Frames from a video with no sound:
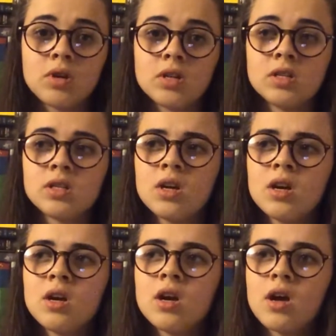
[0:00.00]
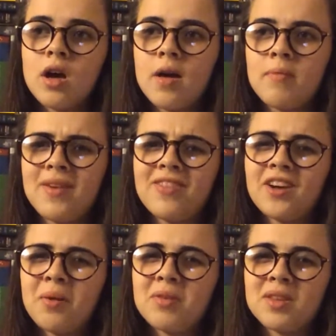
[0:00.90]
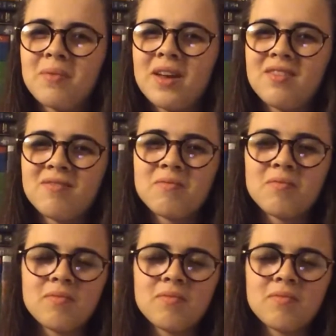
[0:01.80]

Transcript: because if they don't put them in,